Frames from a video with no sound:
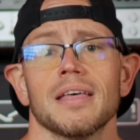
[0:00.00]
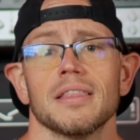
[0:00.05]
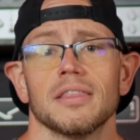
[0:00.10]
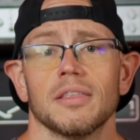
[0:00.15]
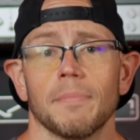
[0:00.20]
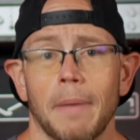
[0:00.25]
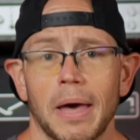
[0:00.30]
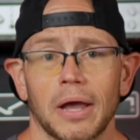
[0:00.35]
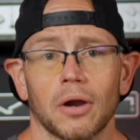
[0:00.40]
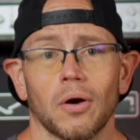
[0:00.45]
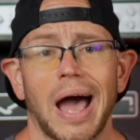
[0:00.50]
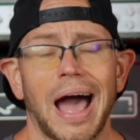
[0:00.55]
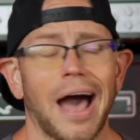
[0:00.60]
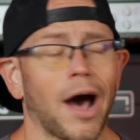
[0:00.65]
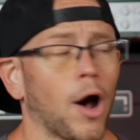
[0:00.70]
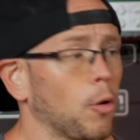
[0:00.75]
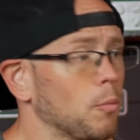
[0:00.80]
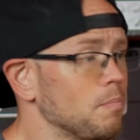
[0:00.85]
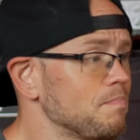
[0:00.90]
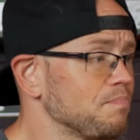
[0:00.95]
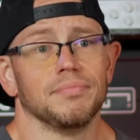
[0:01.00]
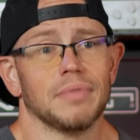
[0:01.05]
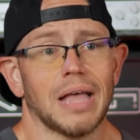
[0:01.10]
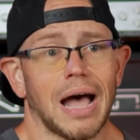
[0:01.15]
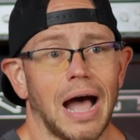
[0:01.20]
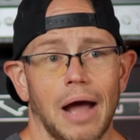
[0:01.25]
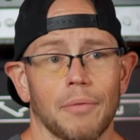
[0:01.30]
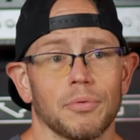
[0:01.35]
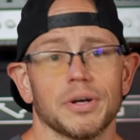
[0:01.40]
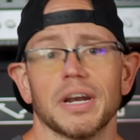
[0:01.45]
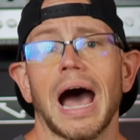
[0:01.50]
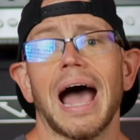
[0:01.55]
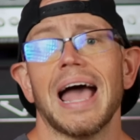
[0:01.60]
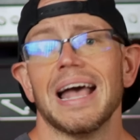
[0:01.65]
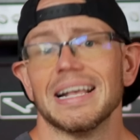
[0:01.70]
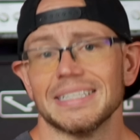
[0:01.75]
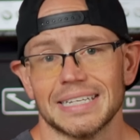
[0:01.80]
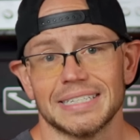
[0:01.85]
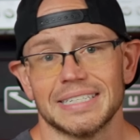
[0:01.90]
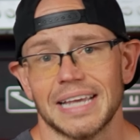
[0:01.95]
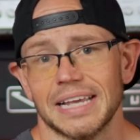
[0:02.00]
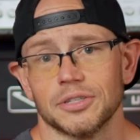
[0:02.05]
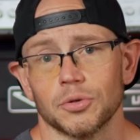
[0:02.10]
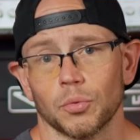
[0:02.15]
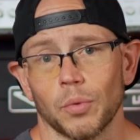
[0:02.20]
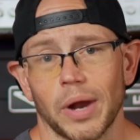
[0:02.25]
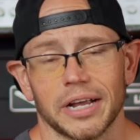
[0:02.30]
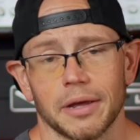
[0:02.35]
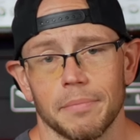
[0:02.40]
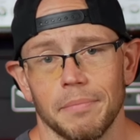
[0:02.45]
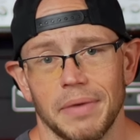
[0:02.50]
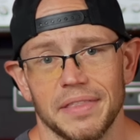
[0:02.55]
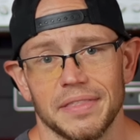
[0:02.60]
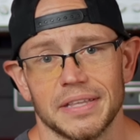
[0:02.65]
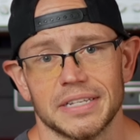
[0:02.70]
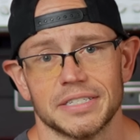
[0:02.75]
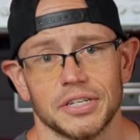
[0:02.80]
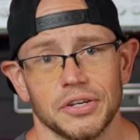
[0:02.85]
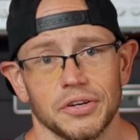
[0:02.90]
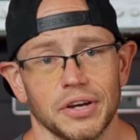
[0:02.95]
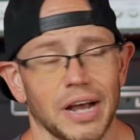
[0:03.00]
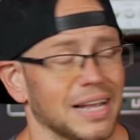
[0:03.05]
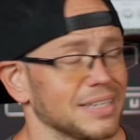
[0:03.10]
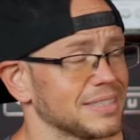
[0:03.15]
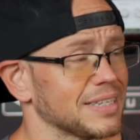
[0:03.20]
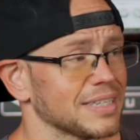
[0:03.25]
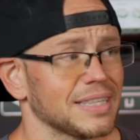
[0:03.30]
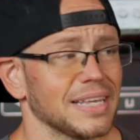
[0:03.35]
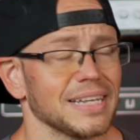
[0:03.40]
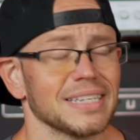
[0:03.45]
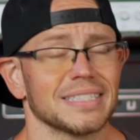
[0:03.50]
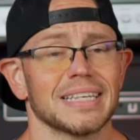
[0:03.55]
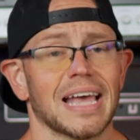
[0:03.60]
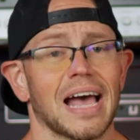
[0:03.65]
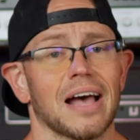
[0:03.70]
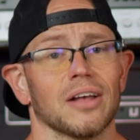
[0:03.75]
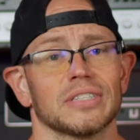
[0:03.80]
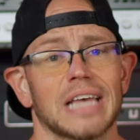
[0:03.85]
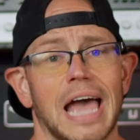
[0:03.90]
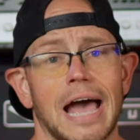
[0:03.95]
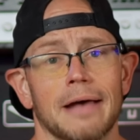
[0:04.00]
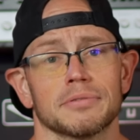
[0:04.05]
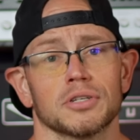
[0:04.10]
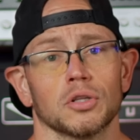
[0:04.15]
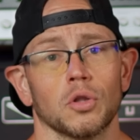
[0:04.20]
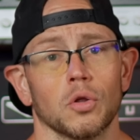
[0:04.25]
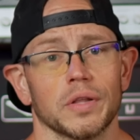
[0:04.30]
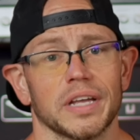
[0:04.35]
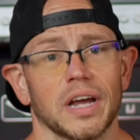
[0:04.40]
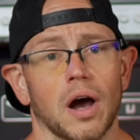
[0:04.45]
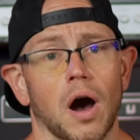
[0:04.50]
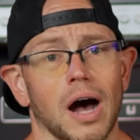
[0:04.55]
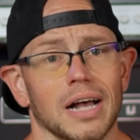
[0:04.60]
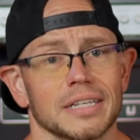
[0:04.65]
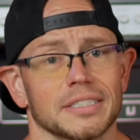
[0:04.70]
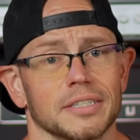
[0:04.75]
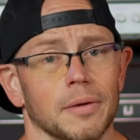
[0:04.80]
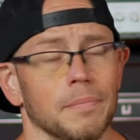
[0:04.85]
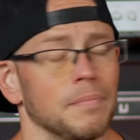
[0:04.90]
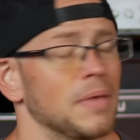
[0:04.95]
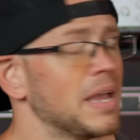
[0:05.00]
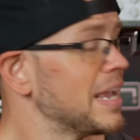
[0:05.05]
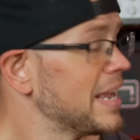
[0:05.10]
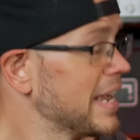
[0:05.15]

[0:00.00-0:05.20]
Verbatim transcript: the pedal out, I would not hesitate to recommend this to you guys. This thing sounds absolutely awesome.